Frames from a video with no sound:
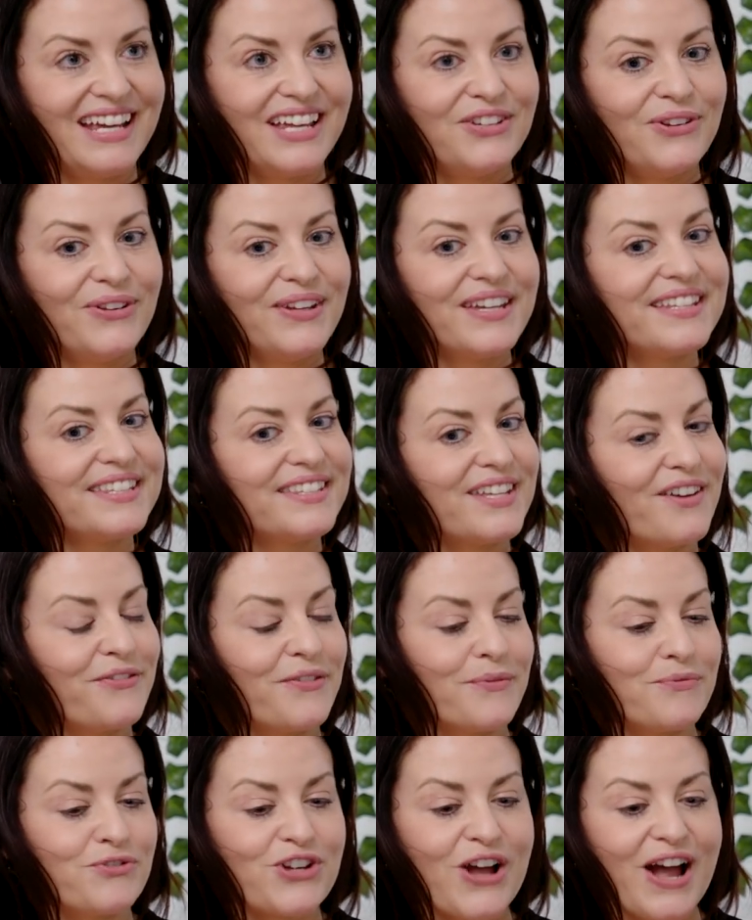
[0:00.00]
You can get stuff
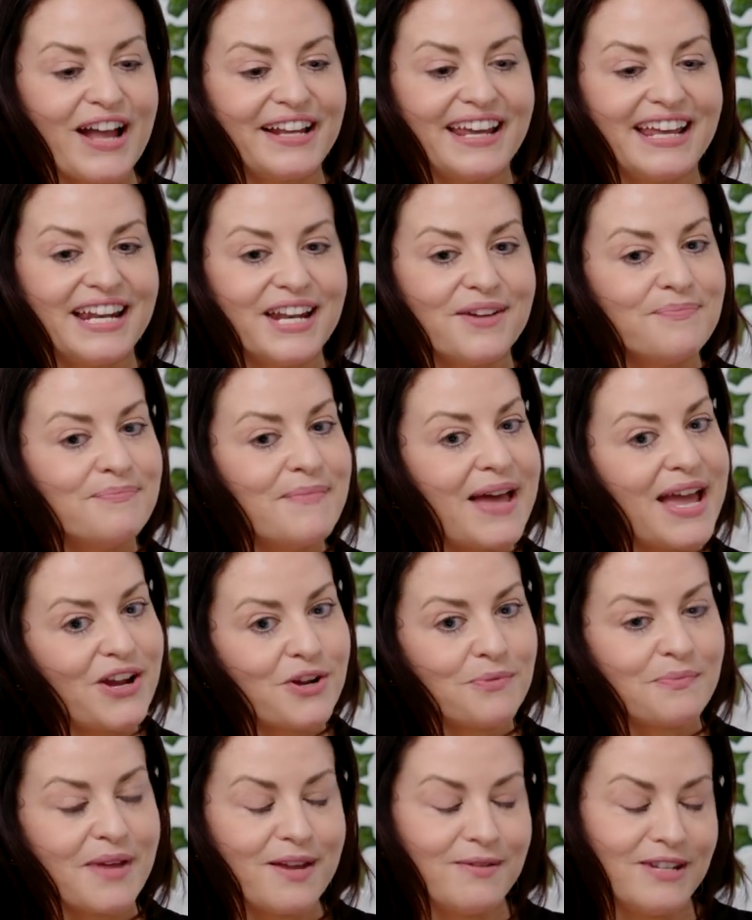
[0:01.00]
from China, and it may
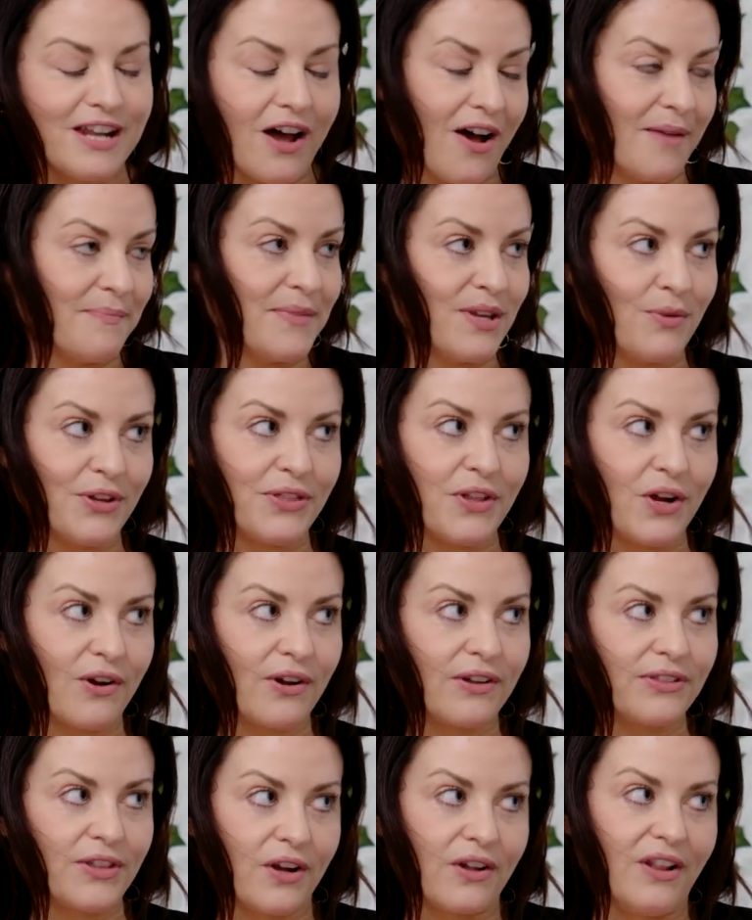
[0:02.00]
or may not be what they're
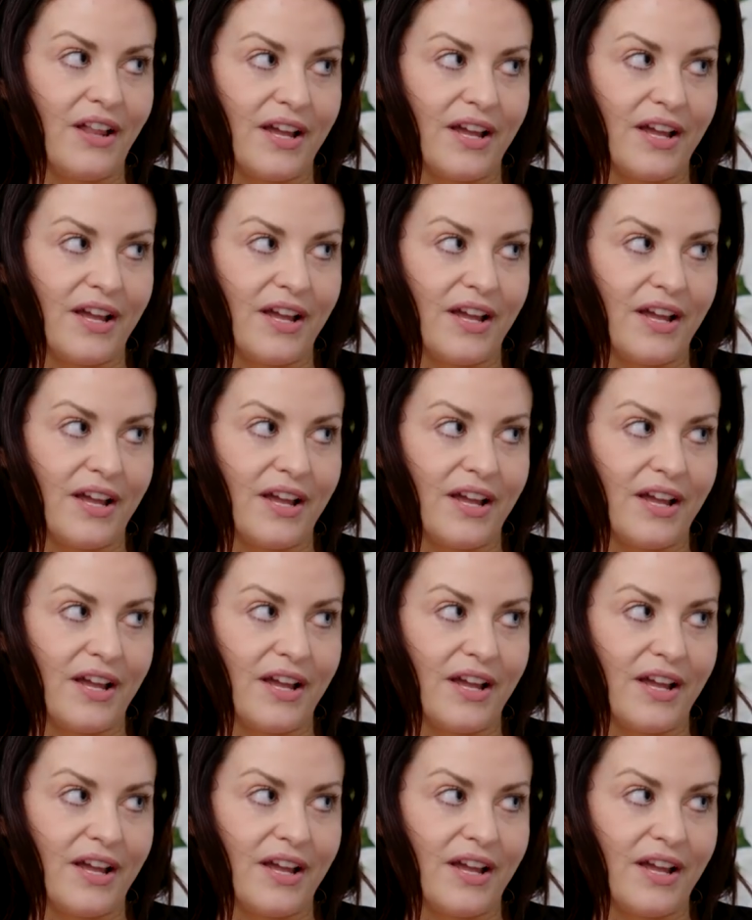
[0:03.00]
they're